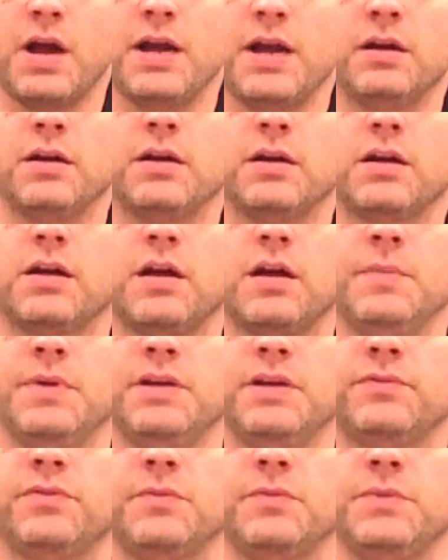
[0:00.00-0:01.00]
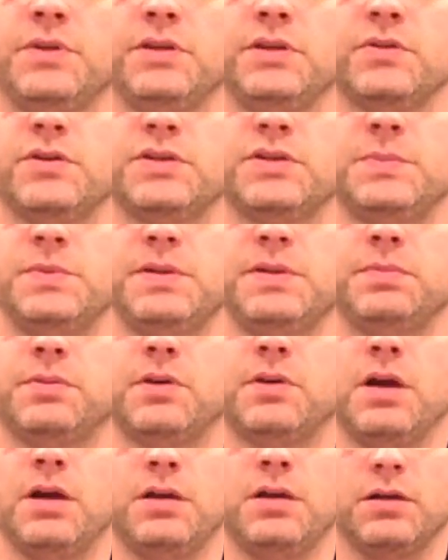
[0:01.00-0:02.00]
wire coming from the USB
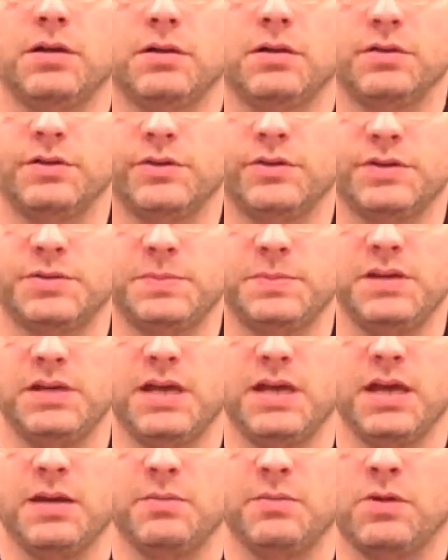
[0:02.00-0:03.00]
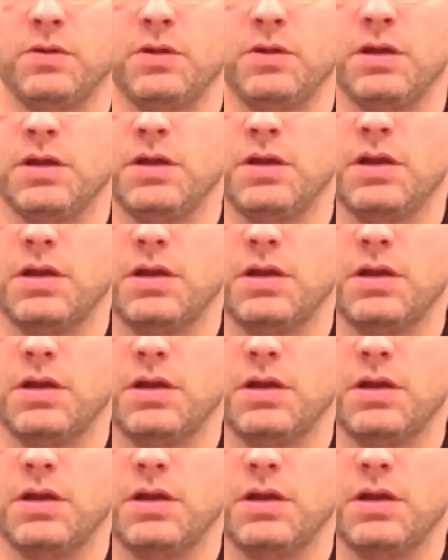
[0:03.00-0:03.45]
plug or USB cable